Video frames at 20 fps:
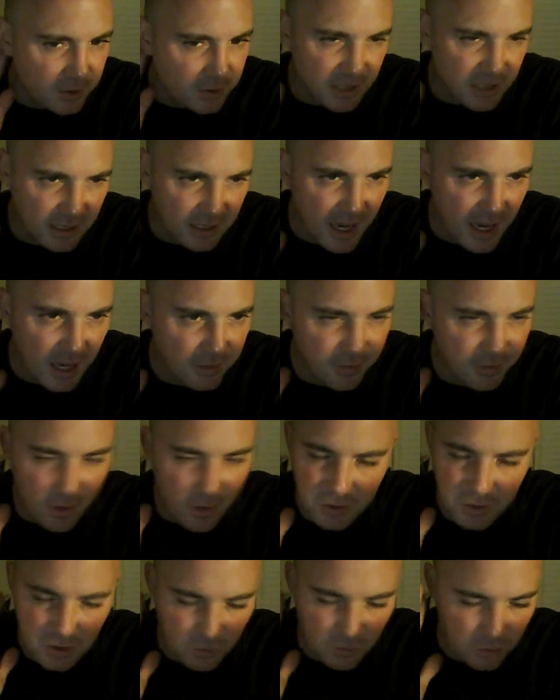get the
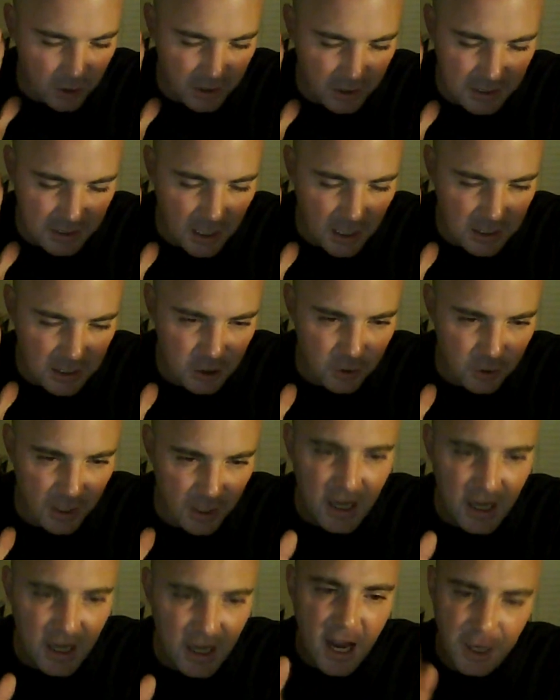headphones and really concentrate,